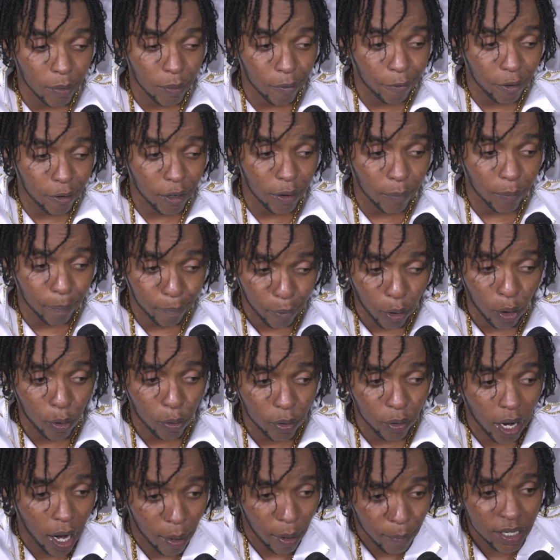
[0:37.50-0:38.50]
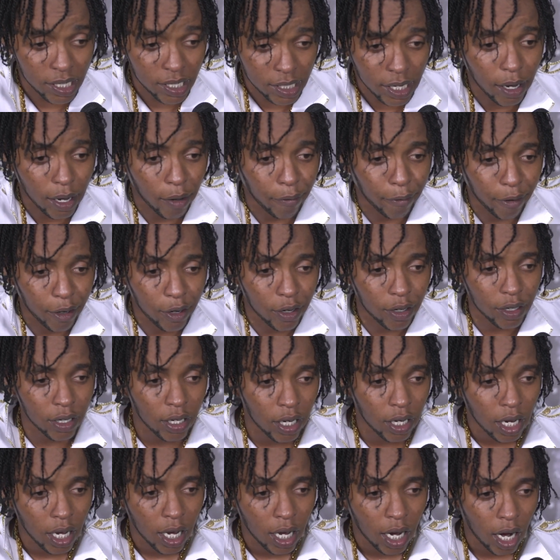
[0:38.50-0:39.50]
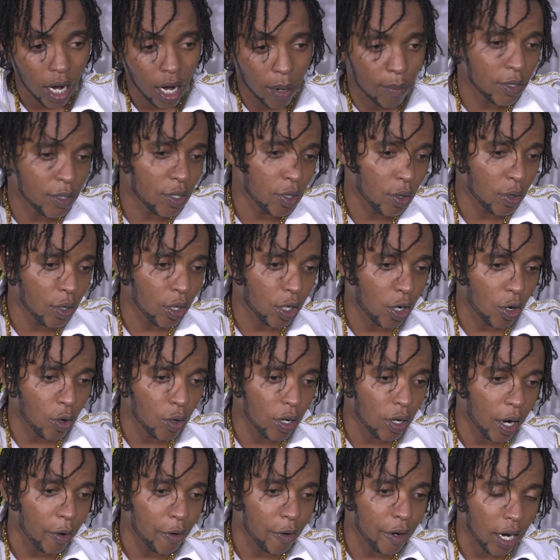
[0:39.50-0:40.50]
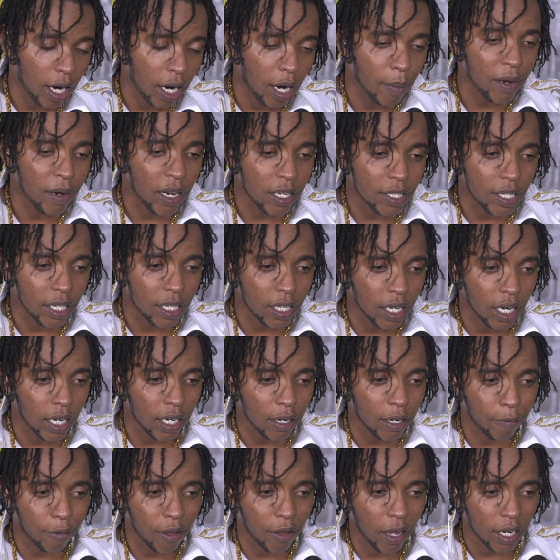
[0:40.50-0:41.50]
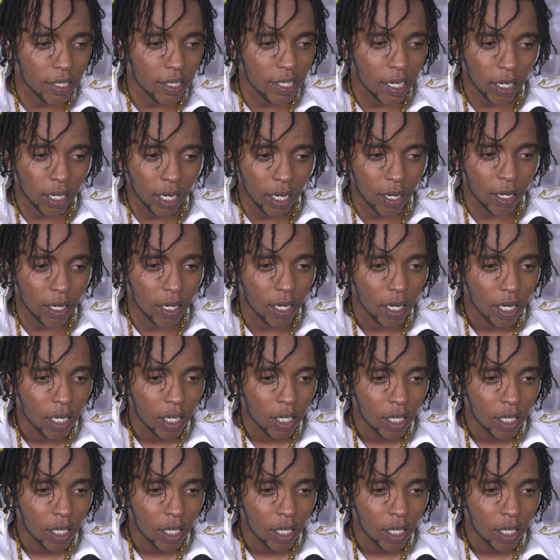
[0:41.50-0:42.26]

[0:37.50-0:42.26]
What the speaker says: I'm feel proud of myself, you know, because I saw the crowd area come here and say, yeah, give thanks again.